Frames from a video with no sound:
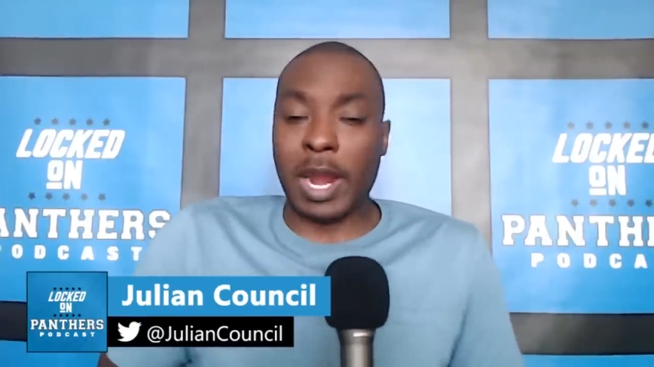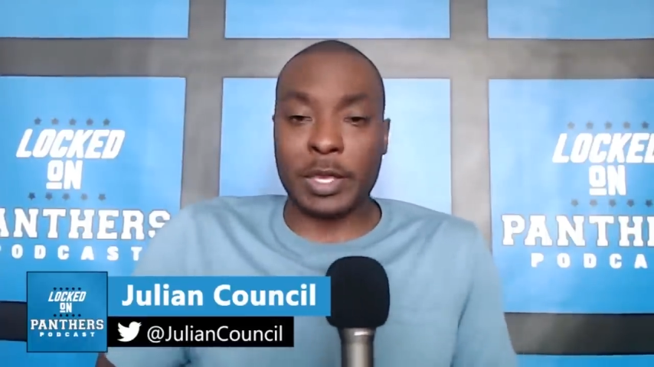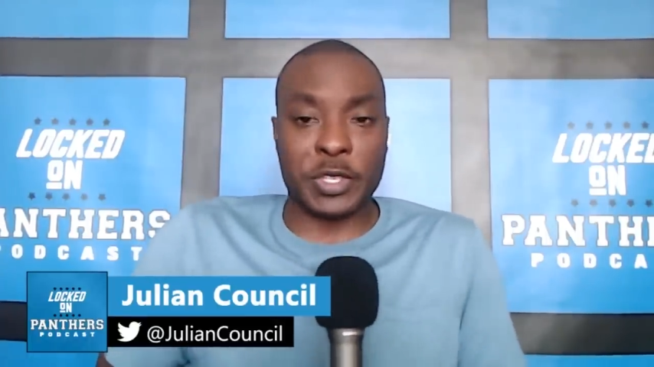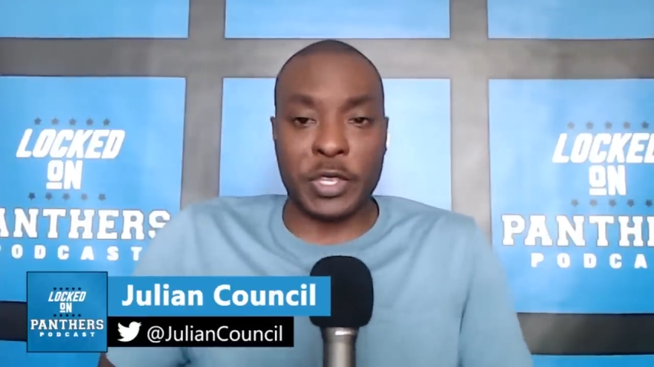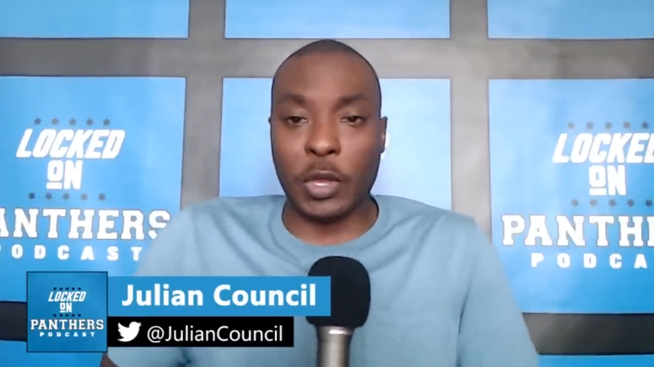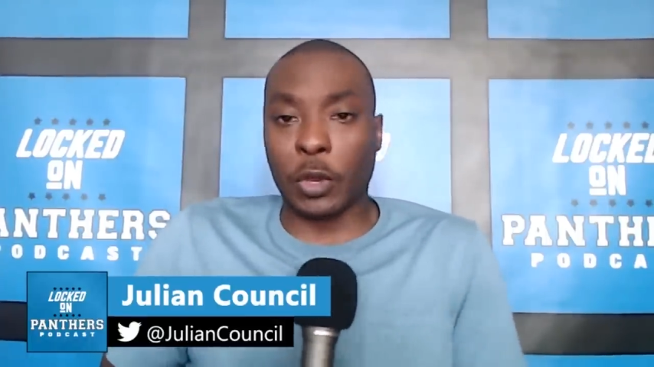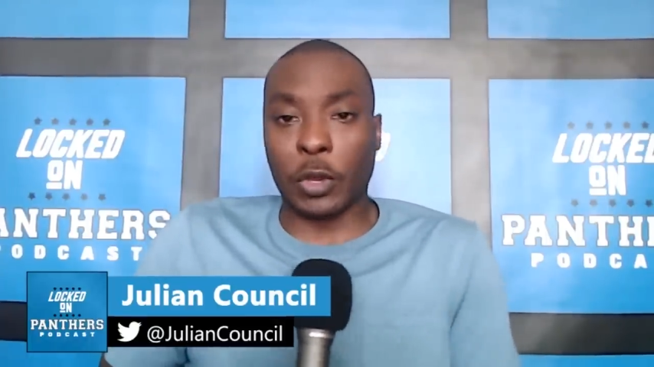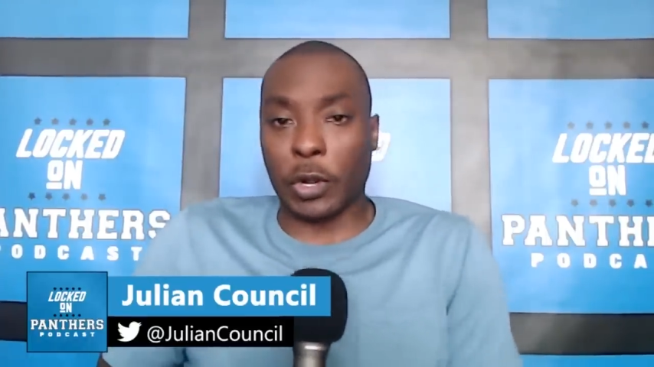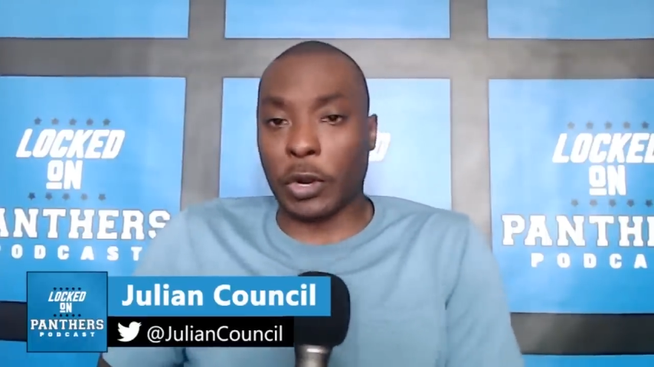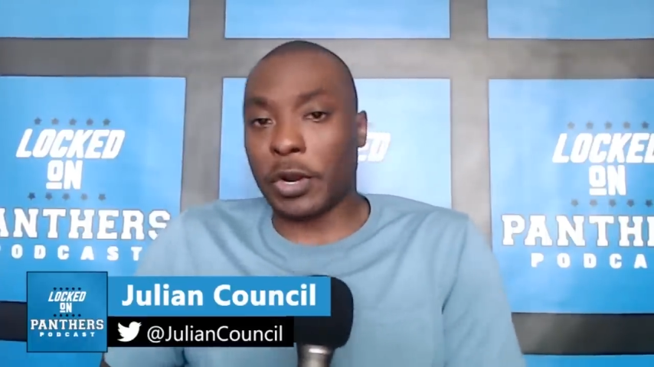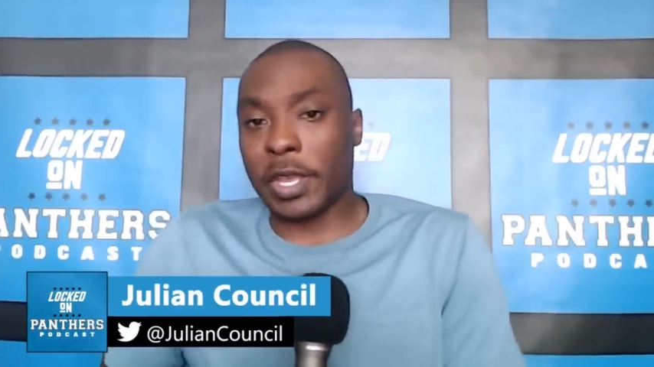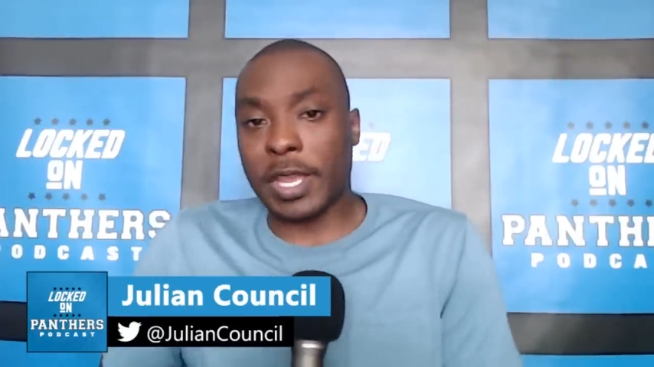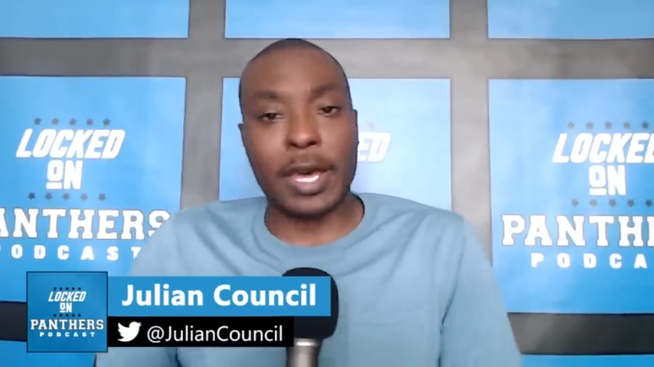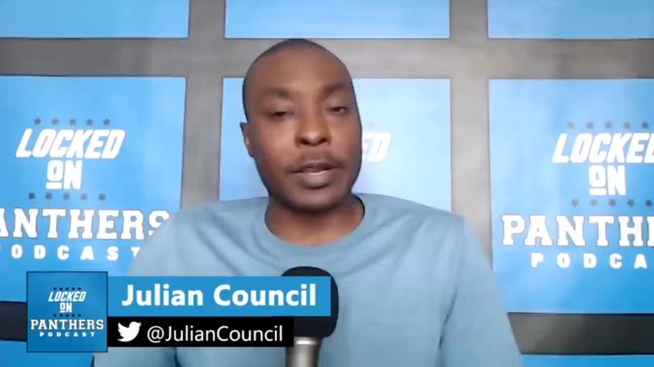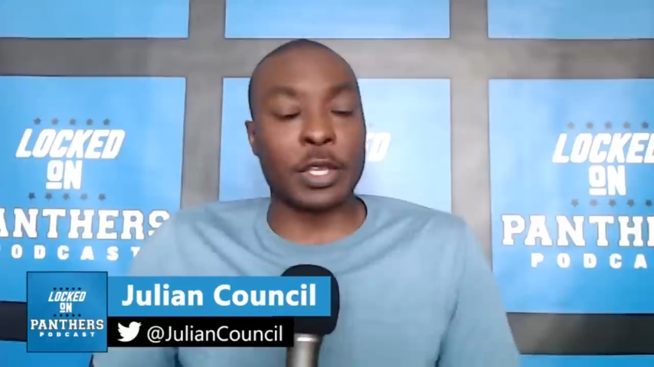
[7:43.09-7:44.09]
of still
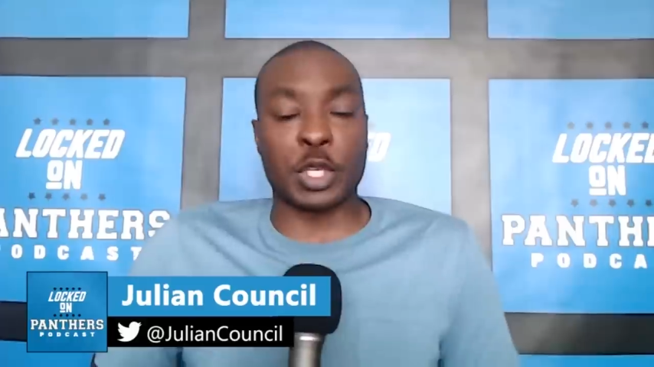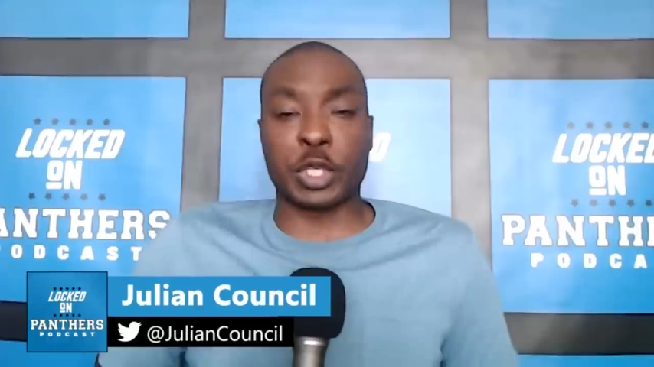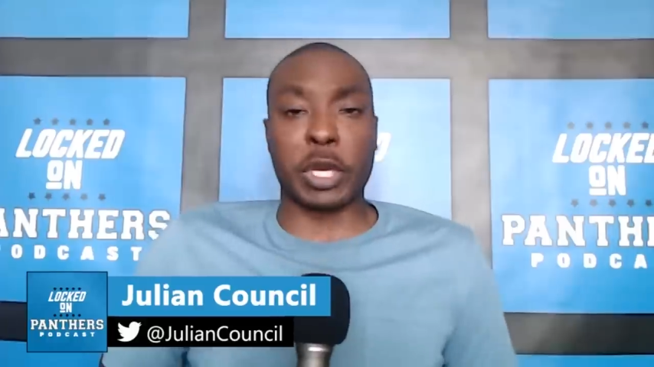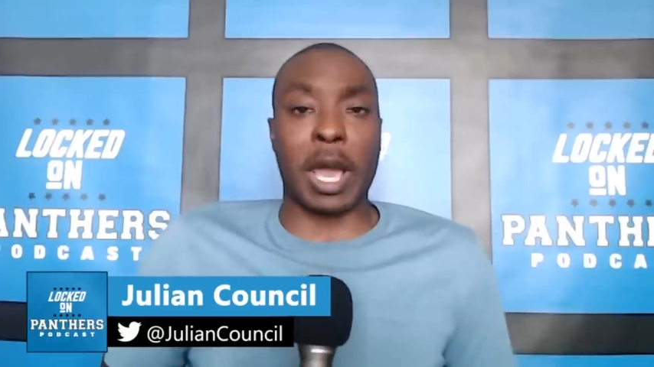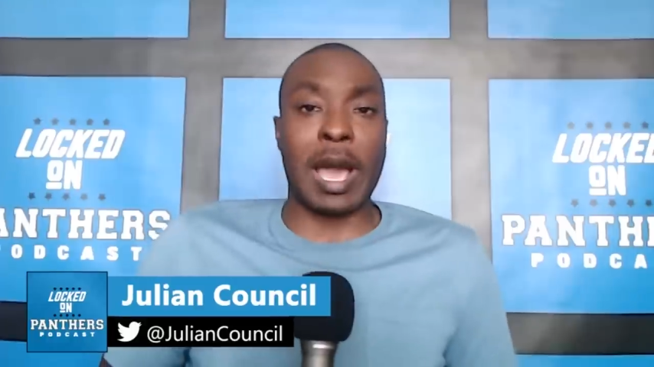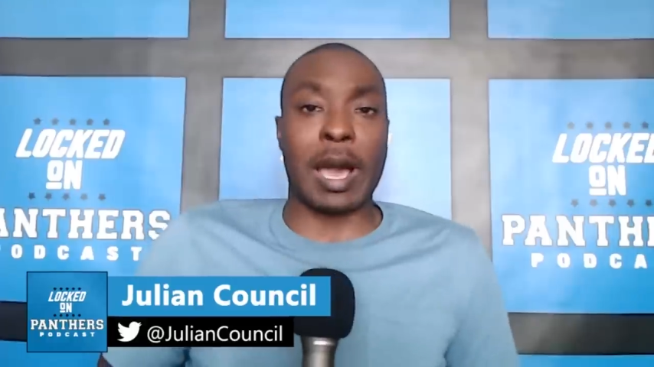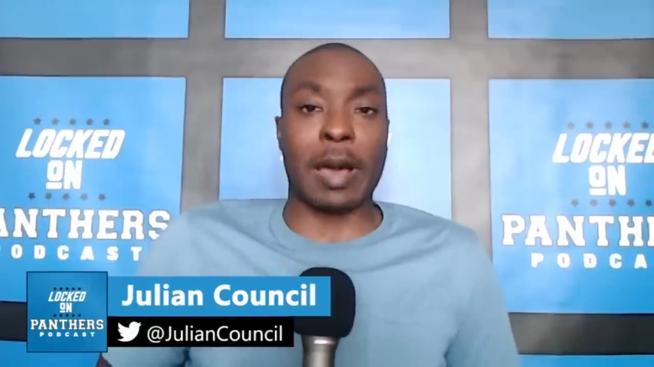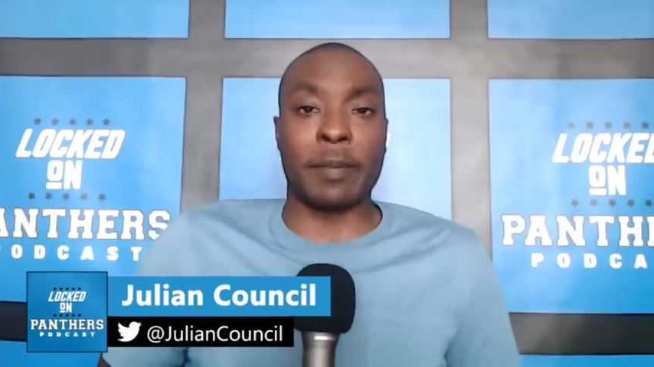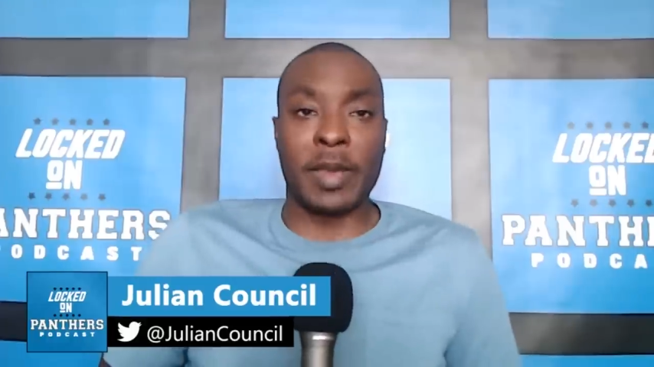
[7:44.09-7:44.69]
learning on the job